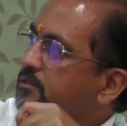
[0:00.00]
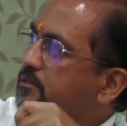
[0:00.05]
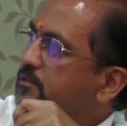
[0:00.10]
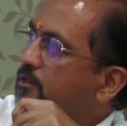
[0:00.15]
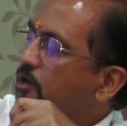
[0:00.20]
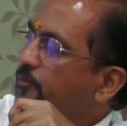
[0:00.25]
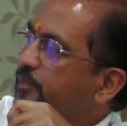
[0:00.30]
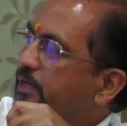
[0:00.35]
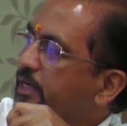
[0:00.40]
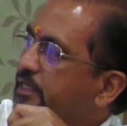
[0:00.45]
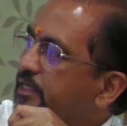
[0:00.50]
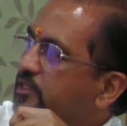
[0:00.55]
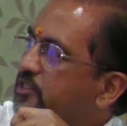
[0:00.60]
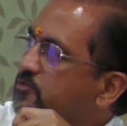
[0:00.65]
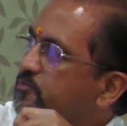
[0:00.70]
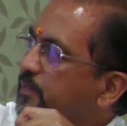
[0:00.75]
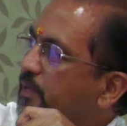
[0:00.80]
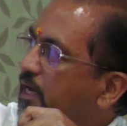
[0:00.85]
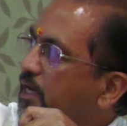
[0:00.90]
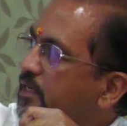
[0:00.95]
operated
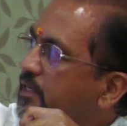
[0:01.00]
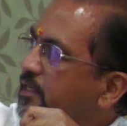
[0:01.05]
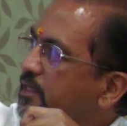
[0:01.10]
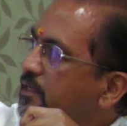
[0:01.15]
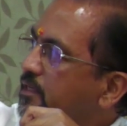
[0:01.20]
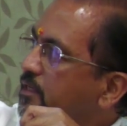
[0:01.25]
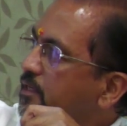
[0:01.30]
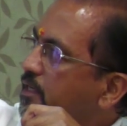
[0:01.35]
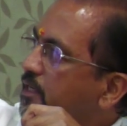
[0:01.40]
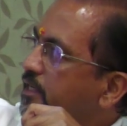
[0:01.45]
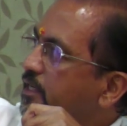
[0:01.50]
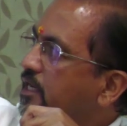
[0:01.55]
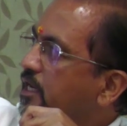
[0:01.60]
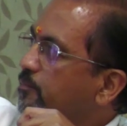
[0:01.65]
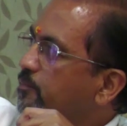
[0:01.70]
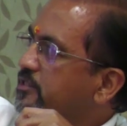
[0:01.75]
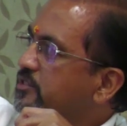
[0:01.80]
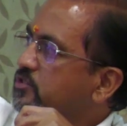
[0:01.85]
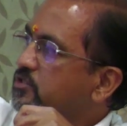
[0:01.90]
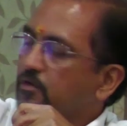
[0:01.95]
this plant at a
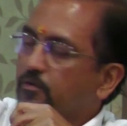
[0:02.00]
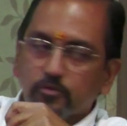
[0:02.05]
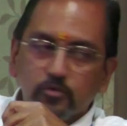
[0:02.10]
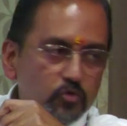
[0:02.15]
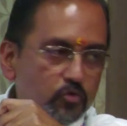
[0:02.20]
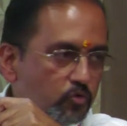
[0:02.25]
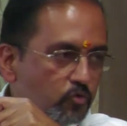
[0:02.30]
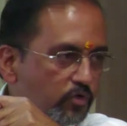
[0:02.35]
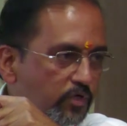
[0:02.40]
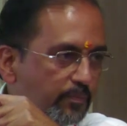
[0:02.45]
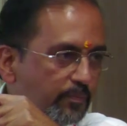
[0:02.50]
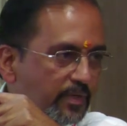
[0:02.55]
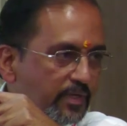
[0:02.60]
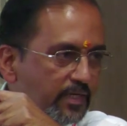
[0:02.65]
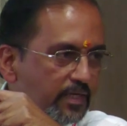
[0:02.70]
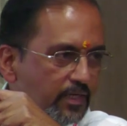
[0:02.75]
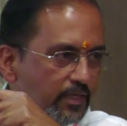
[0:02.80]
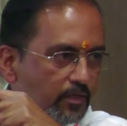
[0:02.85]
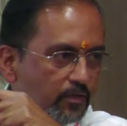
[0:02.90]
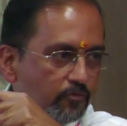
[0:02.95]
capacity of 2
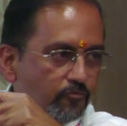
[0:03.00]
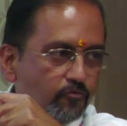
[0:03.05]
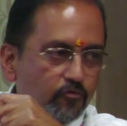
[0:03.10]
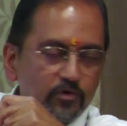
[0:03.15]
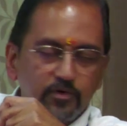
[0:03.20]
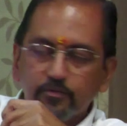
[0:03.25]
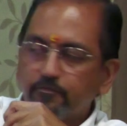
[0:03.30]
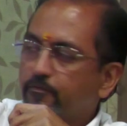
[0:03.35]
TPD, full